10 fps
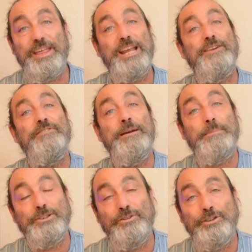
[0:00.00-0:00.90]
Thank you very
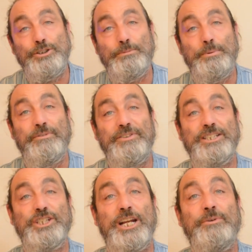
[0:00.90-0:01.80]
much for your support for
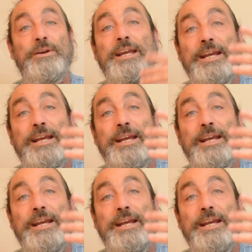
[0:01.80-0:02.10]
this channel.